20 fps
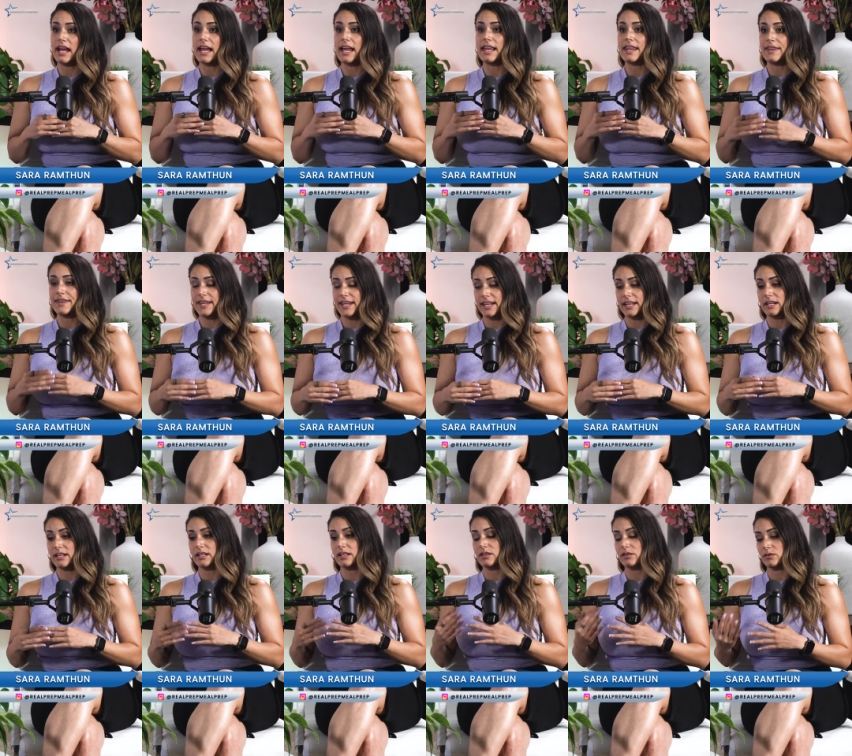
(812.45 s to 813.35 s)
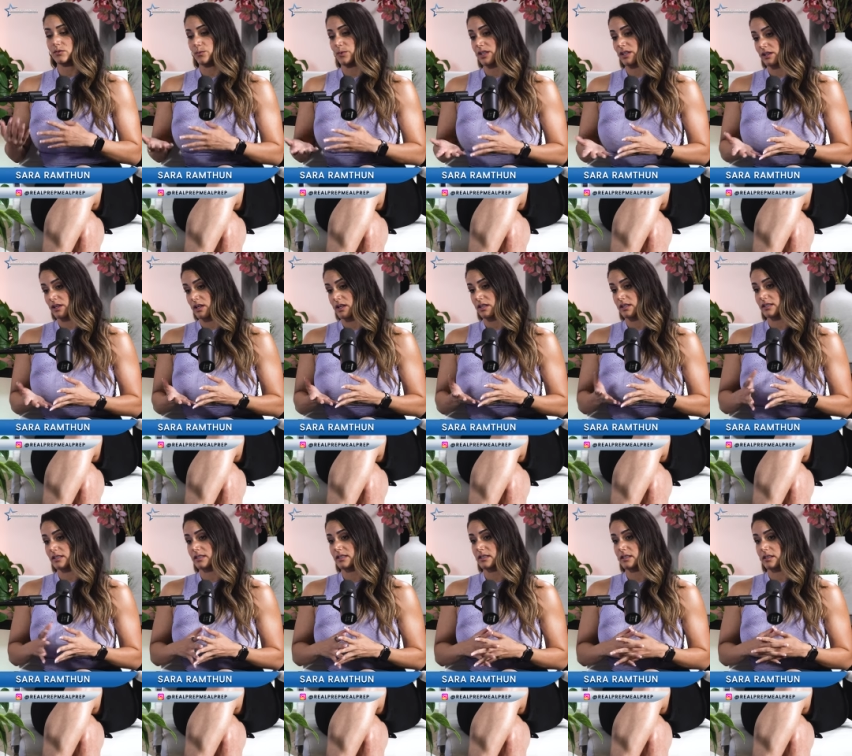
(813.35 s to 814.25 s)
And then we
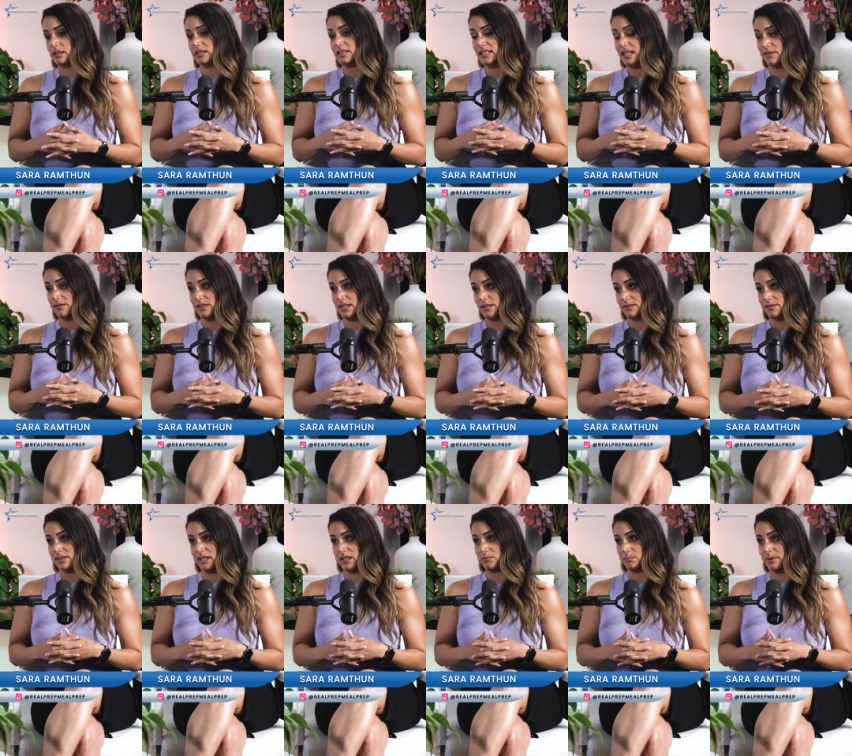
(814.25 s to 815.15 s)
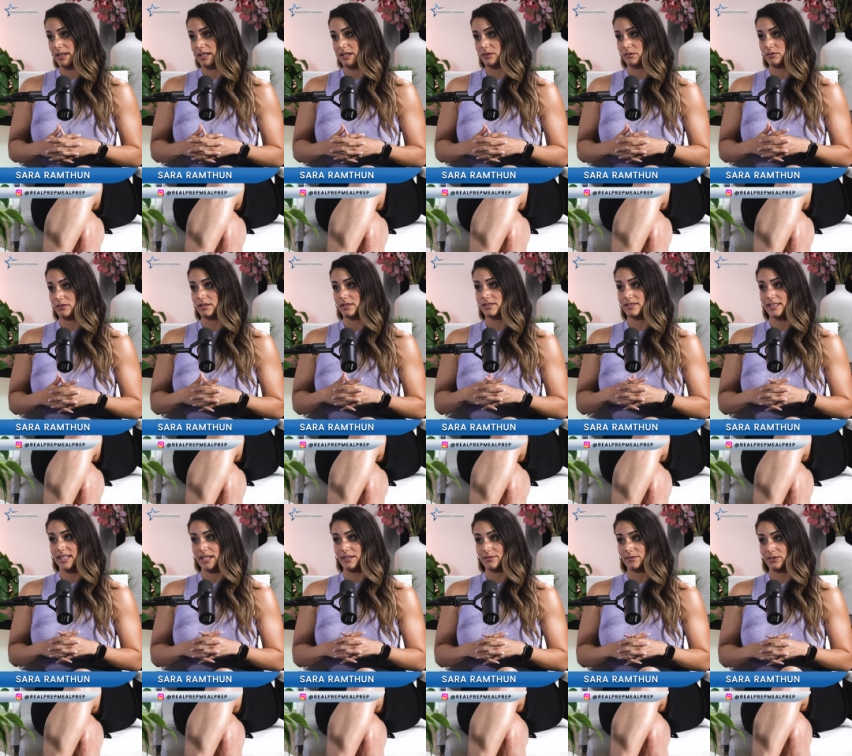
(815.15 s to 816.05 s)
lost 75 pounds
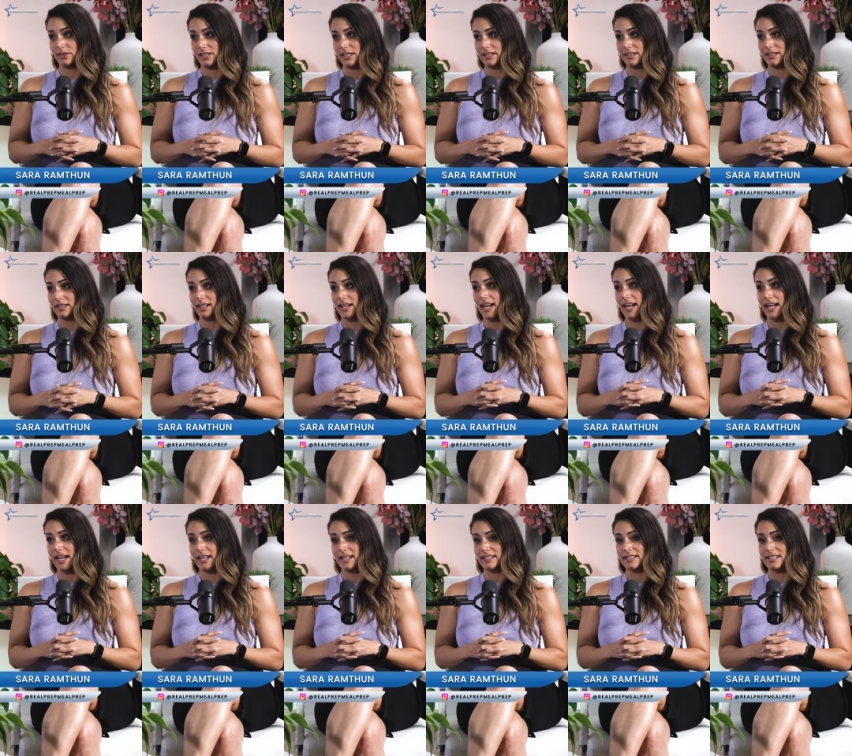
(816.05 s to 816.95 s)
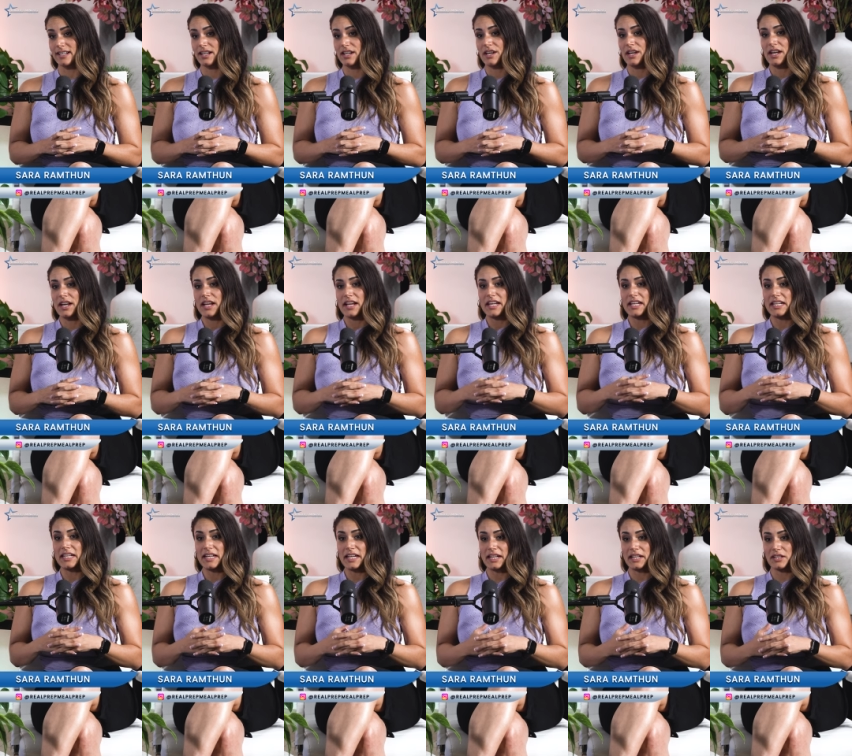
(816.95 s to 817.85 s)
safely. And
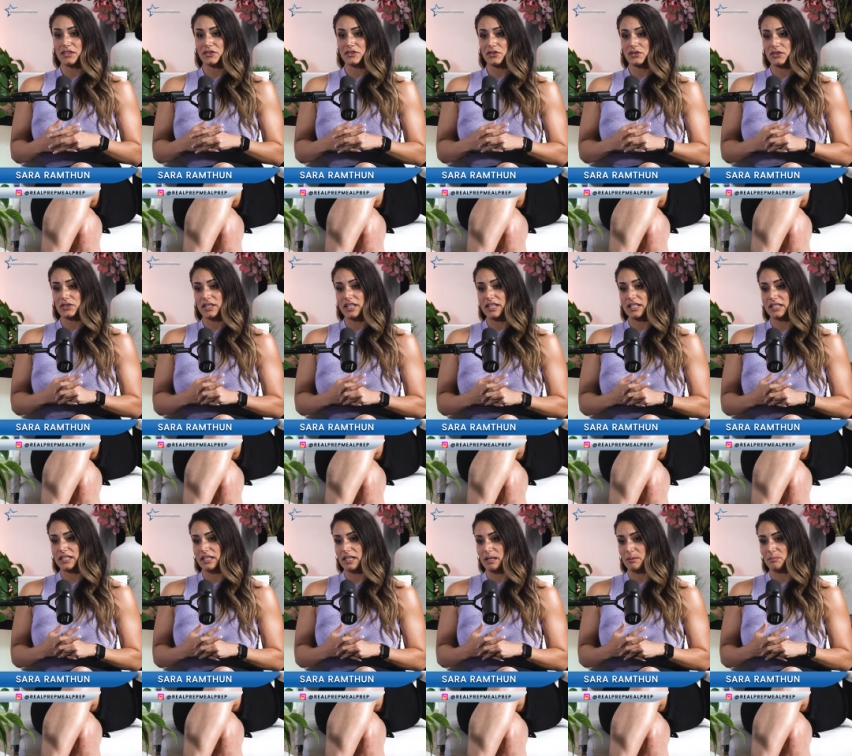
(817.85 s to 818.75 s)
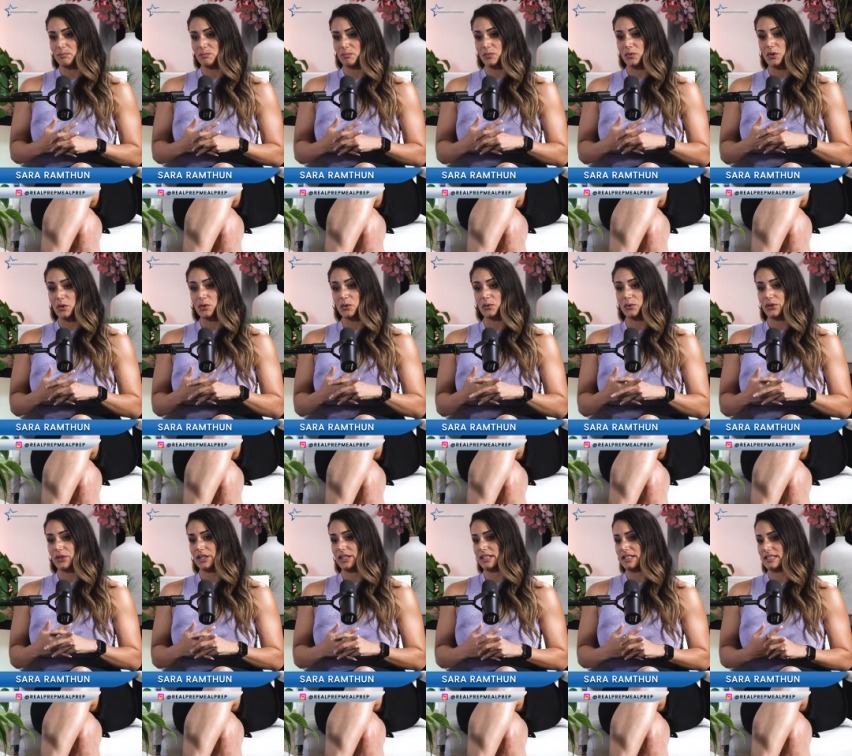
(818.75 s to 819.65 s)
he actually ended up
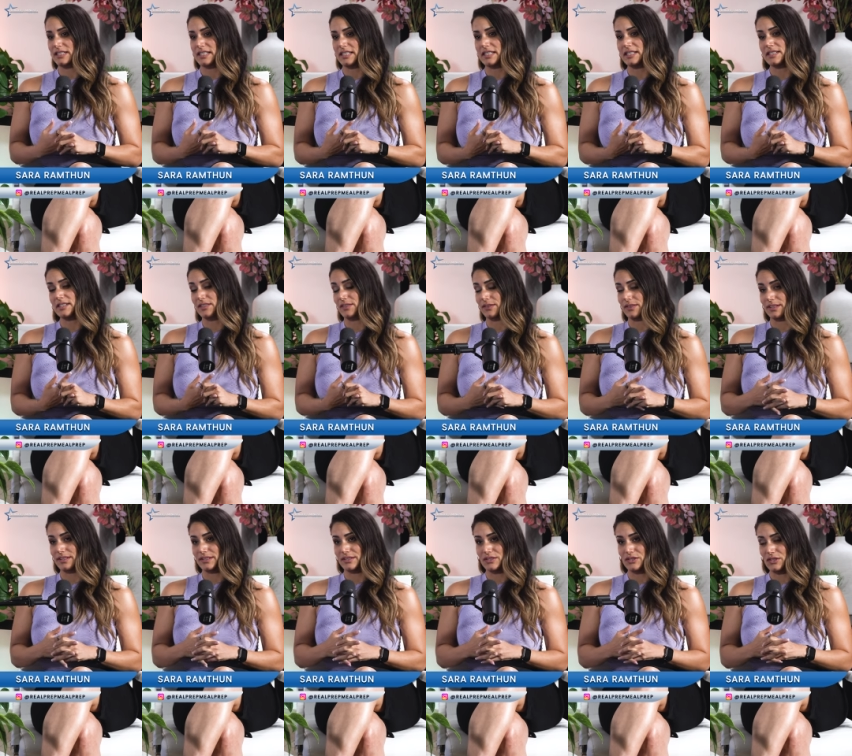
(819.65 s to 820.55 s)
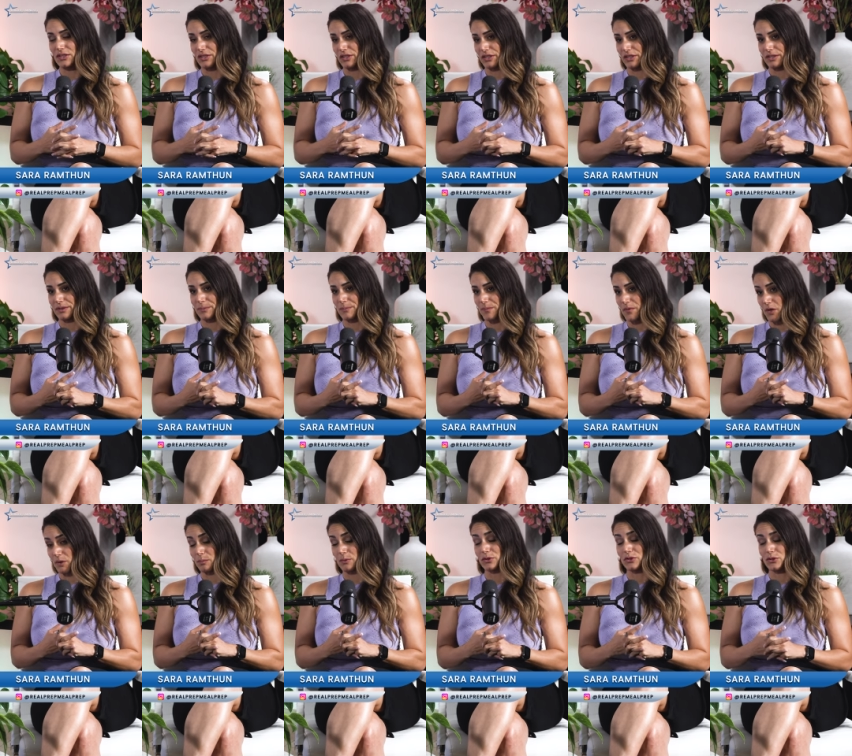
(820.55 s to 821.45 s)
lowering his insulin to
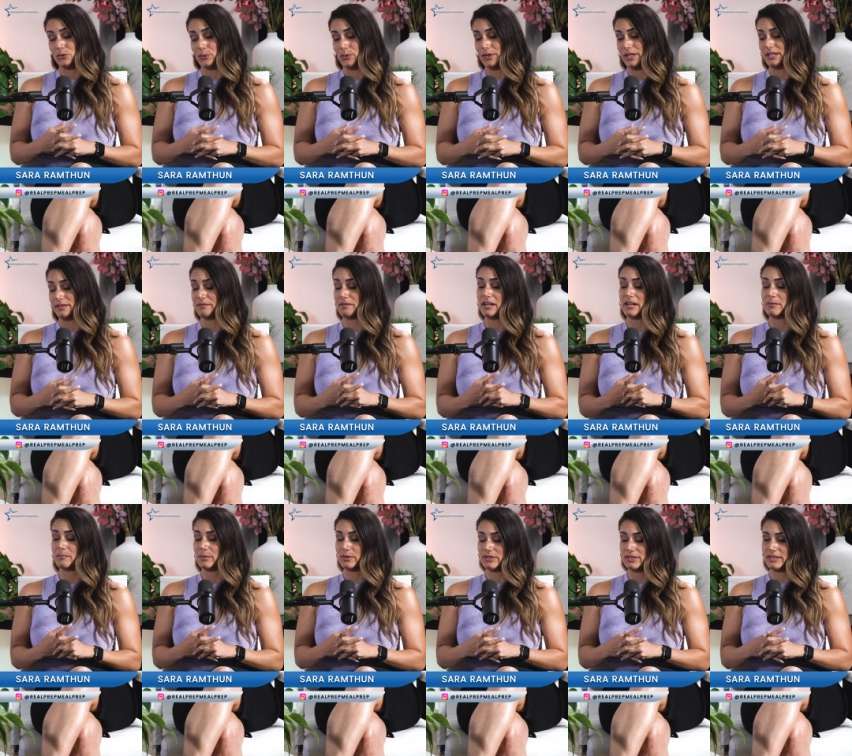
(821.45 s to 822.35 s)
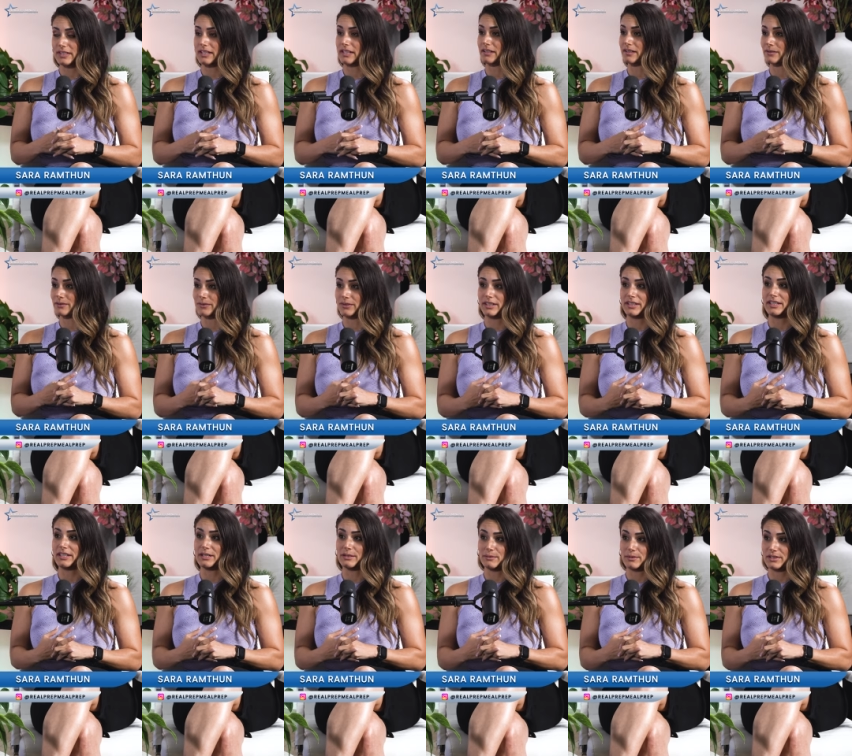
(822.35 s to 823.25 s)
almost 25% of what
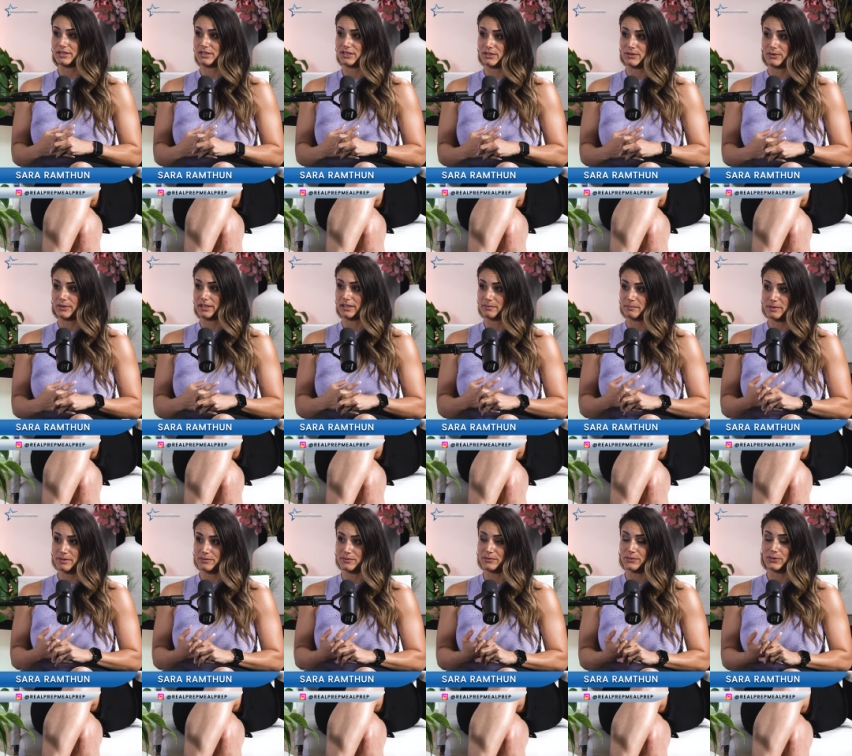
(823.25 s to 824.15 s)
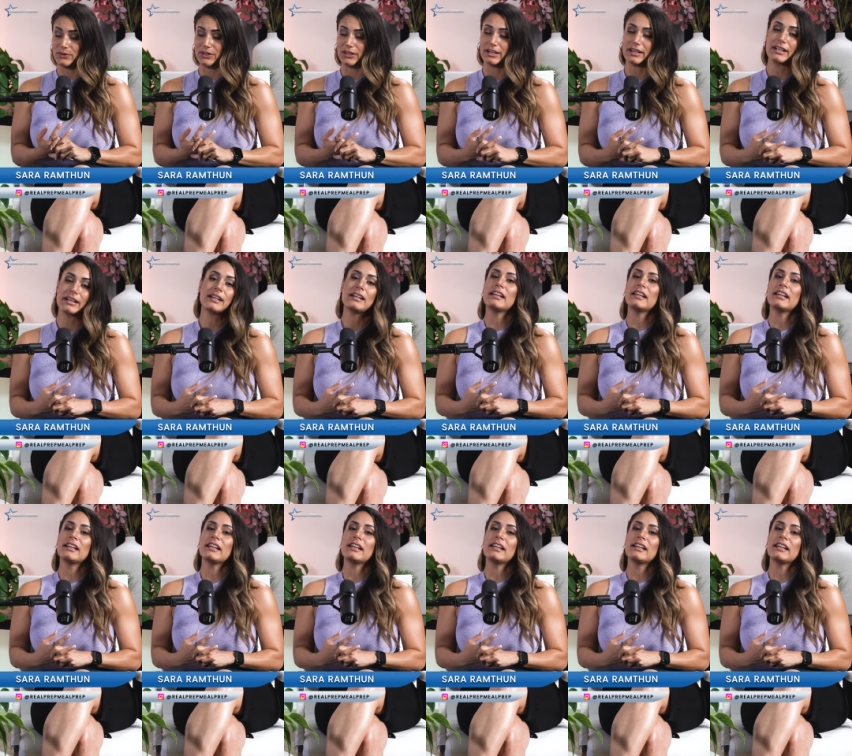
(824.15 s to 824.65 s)
he was doing mm-hmm. before.